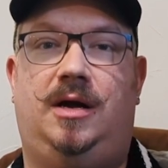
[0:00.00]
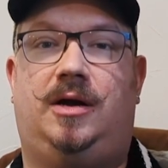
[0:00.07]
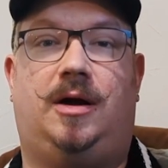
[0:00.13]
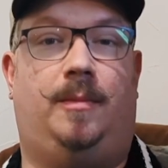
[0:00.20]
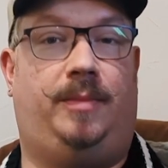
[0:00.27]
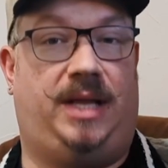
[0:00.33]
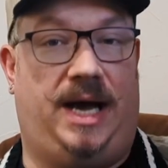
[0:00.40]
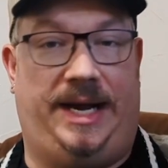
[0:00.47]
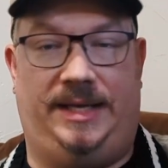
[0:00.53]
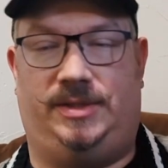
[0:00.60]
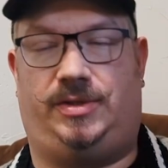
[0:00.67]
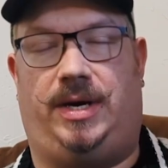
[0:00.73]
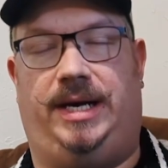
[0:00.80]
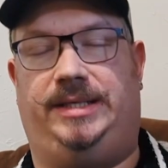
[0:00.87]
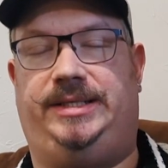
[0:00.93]
compliance
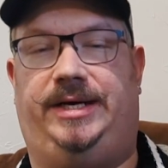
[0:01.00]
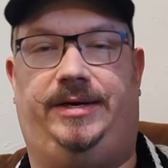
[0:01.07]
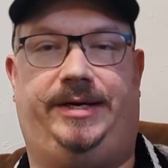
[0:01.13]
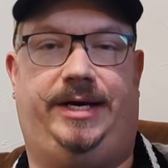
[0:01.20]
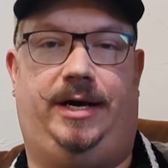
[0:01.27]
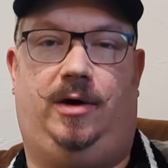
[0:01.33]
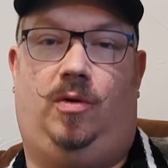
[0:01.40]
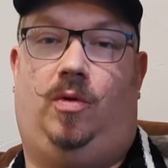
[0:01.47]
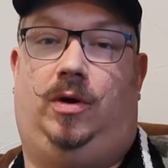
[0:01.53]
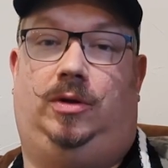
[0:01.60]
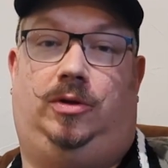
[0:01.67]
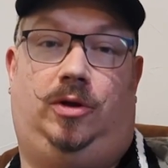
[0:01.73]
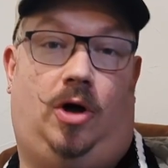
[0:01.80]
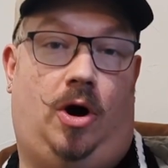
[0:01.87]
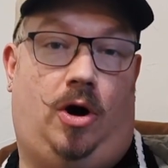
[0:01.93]
criteria or
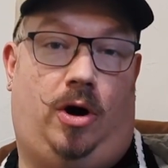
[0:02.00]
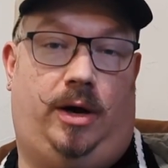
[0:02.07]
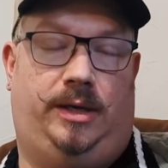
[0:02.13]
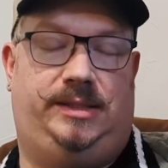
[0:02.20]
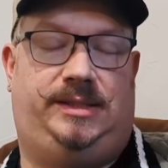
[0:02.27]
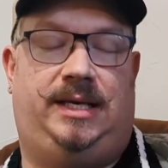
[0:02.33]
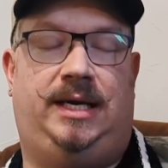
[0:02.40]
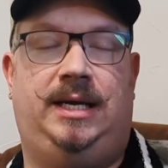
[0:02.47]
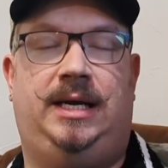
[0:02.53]
laws.